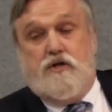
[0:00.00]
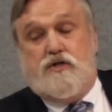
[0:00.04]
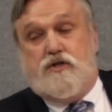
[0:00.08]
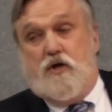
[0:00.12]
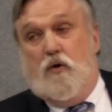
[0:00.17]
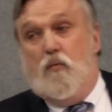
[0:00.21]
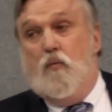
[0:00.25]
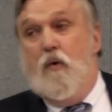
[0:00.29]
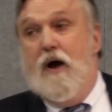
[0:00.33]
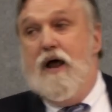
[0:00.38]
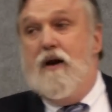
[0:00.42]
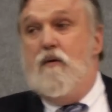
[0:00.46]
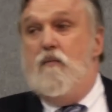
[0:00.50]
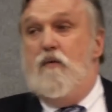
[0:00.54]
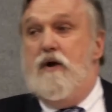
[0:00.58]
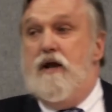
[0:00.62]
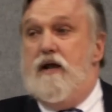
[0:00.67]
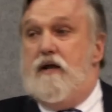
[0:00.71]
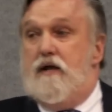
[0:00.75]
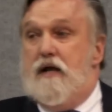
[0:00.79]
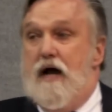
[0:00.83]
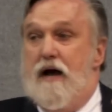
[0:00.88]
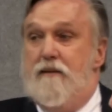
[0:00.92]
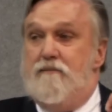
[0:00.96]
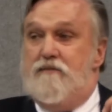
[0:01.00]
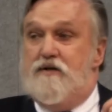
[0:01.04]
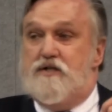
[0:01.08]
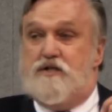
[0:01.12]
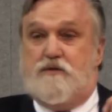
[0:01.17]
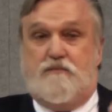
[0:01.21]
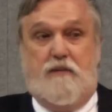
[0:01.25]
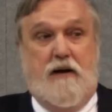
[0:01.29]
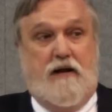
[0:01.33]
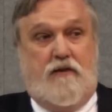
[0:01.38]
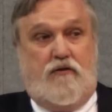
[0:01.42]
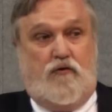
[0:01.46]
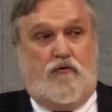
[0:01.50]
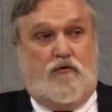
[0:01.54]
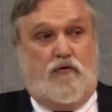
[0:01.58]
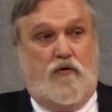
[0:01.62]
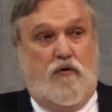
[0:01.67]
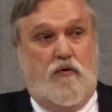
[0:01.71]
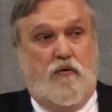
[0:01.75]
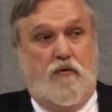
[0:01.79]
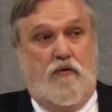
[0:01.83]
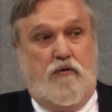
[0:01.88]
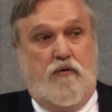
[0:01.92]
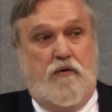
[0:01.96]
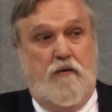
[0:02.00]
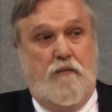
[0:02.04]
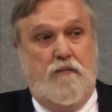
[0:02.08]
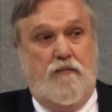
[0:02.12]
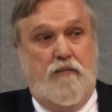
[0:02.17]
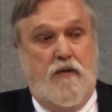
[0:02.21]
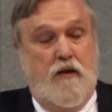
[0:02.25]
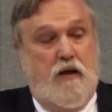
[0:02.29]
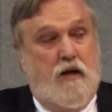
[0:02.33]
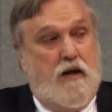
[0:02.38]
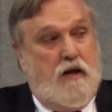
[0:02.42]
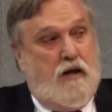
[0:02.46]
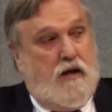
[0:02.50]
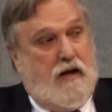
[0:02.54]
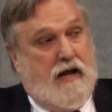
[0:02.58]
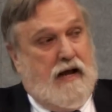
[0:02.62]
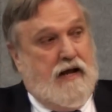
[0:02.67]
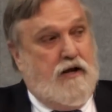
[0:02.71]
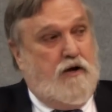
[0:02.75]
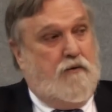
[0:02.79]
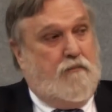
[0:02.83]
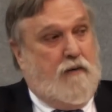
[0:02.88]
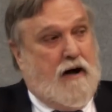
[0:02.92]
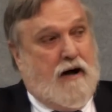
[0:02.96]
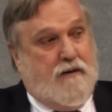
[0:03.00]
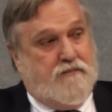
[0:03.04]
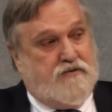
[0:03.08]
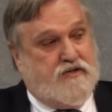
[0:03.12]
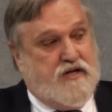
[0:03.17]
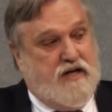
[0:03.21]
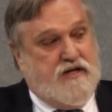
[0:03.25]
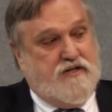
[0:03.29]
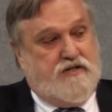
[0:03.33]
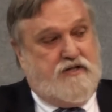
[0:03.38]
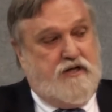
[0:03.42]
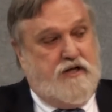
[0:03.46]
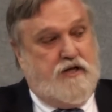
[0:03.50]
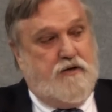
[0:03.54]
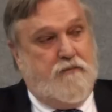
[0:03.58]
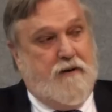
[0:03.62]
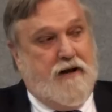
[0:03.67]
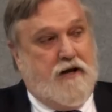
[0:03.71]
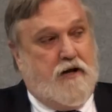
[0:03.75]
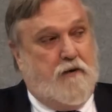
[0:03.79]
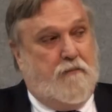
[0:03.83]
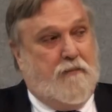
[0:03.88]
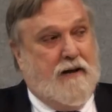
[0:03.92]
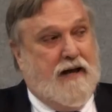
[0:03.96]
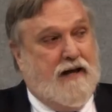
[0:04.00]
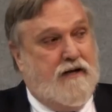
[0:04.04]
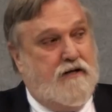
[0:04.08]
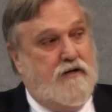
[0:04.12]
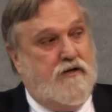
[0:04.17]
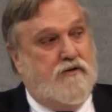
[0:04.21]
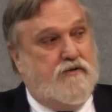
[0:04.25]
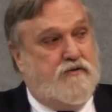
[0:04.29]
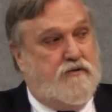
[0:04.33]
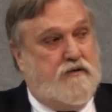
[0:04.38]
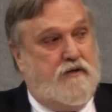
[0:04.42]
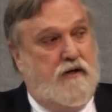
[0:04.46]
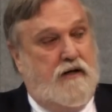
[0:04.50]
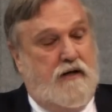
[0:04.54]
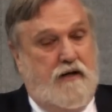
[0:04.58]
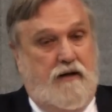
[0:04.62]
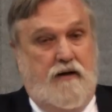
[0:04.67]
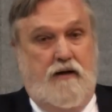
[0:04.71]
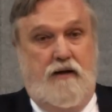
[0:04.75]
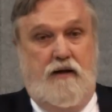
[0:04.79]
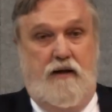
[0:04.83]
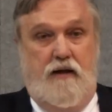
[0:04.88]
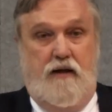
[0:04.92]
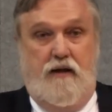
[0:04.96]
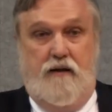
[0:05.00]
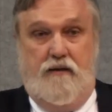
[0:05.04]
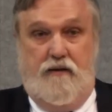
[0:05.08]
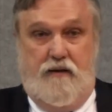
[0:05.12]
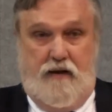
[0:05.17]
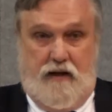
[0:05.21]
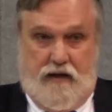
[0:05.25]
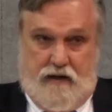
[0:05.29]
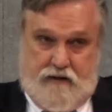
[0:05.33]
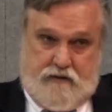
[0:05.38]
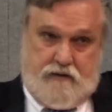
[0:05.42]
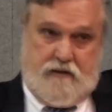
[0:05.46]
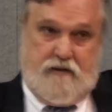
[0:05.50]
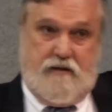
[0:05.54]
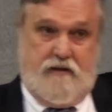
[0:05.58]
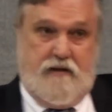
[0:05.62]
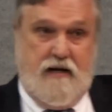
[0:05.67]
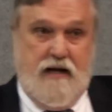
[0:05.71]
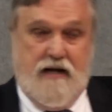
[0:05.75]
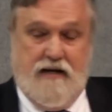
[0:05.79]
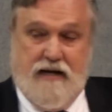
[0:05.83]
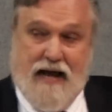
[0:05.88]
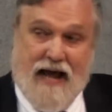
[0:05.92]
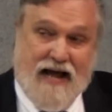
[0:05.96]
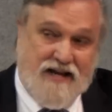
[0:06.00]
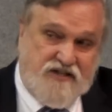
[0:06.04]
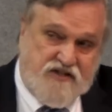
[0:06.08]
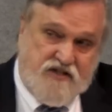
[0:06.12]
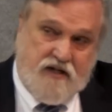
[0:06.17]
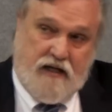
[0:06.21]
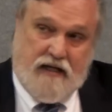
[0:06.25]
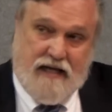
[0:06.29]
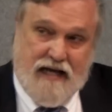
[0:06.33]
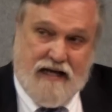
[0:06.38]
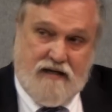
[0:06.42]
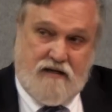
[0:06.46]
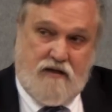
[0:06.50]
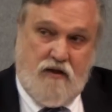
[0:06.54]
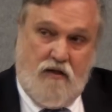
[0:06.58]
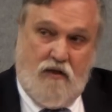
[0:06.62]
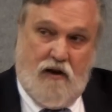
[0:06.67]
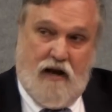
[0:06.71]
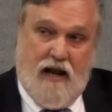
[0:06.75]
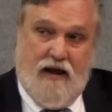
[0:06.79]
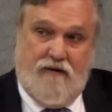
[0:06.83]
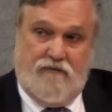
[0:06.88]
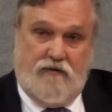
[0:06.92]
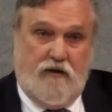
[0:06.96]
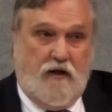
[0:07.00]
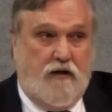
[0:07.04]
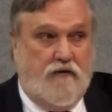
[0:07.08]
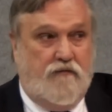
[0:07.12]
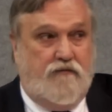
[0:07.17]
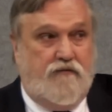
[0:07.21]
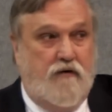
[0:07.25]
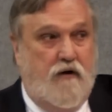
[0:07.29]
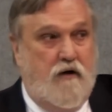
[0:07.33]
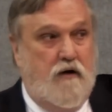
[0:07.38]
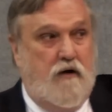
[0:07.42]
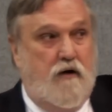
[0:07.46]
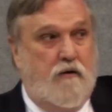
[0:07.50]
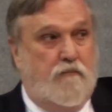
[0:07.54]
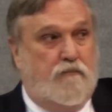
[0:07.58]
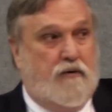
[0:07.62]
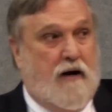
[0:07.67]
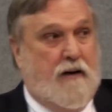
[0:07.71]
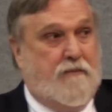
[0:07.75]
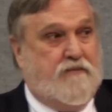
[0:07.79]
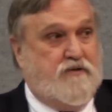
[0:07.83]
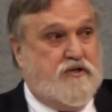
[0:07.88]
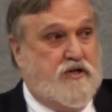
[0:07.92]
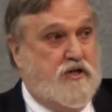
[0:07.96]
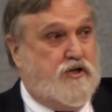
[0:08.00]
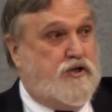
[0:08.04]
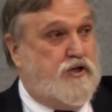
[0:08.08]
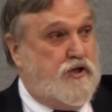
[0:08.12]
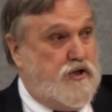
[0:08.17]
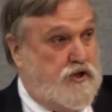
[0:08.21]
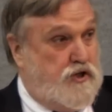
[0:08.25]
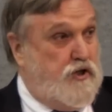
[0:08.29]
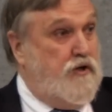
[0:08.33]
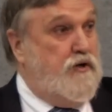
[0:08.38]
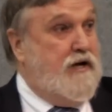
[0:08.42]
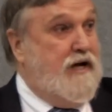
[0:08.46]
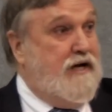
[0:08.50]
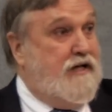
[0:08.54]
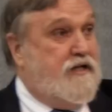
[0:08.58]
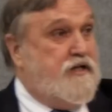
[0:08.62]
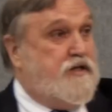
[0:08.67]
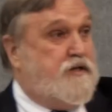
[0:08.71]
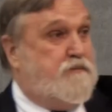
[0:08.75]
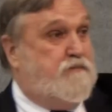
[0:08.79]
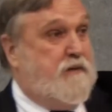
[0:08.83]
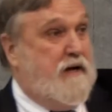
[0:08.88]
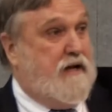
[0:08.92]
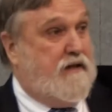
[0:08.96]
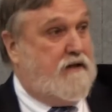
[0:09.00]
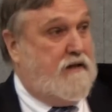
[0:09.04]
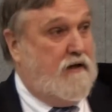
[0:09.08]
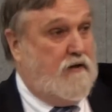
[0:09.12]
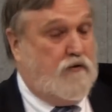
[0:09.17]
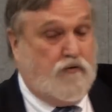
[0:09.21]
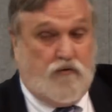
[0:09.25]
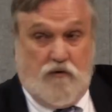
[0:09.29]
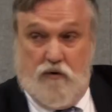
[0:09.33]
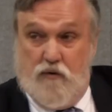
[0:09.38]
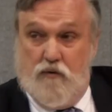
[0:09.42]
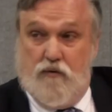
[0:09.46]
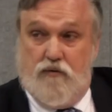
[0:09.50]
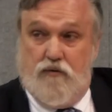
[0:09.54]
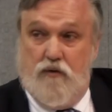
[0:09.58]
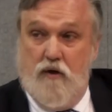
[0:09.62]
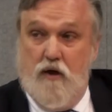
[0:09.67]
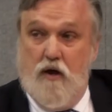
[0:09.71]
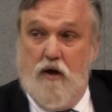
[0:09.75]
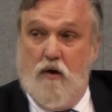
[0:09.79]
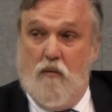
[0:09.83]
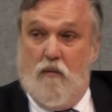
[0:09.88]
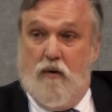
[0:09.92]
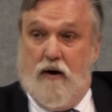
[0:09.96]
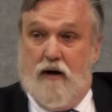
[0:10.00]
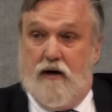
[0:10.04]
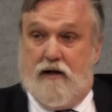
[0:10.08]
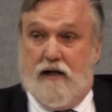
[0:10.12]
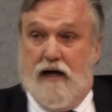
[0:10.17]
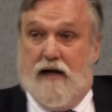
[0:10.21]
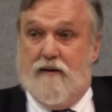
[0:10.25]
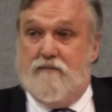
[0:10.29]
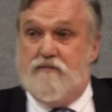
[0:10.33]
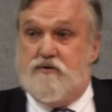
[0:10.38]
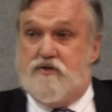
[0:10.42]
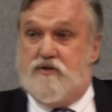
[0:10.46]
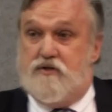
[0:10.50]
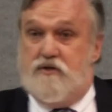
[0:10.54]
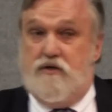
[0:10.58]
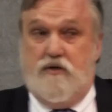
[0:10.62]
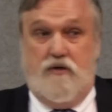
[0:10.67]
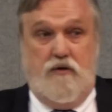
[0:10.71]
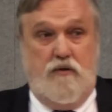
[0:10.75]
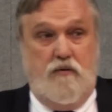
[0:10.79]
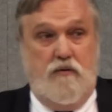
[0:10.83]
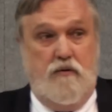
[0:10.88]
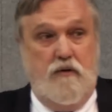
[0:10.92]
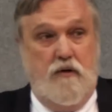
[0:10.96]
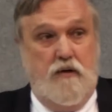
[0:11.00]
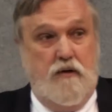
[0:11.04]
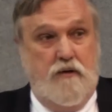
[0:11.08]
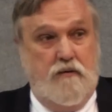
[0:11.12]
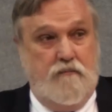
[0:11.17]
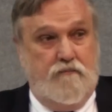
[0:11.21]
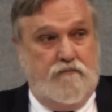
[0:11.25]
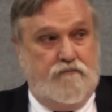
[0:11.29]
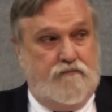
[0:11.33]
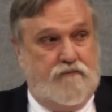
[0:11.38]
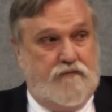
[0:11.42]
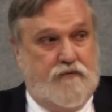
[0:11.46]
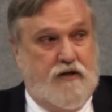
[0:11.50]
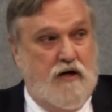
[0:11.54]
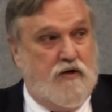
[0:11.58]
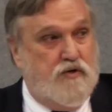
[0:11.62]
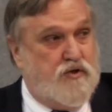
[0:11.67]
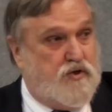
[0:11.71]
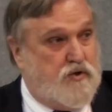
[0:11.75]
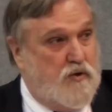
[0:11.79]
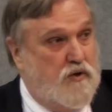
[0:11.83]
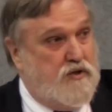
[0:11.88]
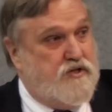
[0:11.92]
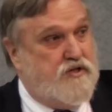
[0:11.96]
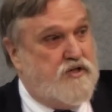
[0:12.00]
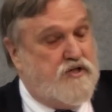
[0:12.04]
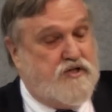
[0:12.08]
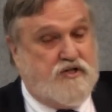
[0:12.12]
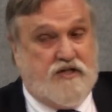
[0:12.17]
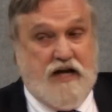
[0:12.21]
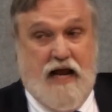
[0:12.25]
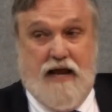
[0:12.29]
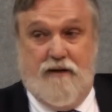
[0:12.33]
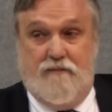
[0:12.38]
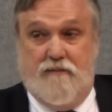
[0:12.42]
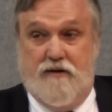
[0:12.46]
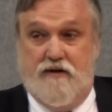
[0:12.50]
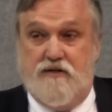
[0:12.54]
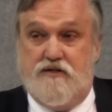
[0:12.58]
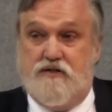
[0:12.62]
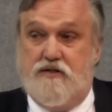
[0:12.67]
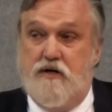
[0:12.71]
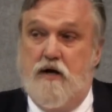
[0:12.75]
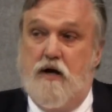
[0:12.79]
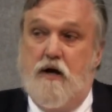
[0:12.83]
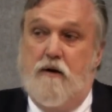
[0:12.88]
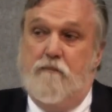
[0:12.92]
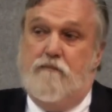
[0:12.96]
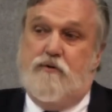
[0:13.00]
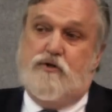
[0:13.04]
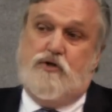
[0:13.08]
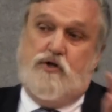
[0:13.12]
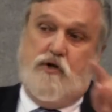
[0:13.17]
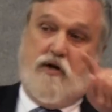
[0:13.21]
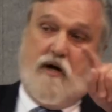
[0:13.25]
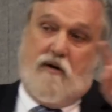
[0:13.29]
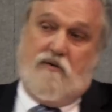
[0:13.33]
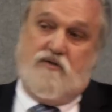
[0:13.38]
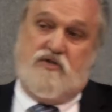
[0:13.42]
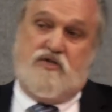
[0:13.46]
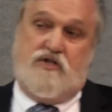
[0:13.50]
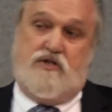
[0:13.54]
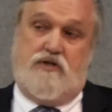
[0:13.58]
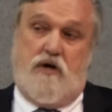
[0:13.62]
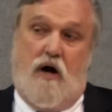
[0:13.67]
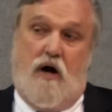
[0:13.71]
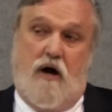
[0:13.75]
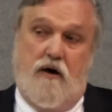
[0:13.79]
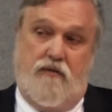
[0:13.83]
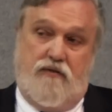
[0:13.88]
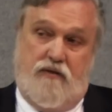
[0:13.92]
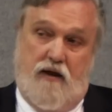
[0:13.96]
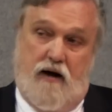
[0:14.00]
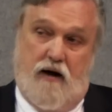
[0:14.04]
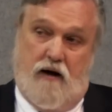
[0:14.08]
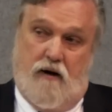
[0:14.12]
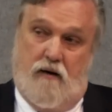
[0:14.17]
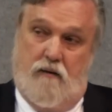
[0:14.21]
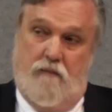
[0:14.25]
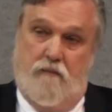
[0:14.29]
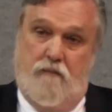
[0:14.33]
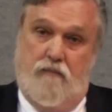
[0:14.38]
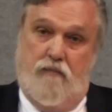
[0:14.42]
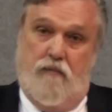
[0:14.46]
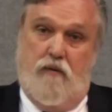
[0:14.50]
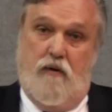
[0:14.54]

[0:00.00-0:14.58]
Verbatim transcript: So when we come to speak the truth, and your mom says, did you make your bed? And you, it, it has to get to the level of propositions. You need to speak the truth when it comes to those sorts of statements. But you don't start there.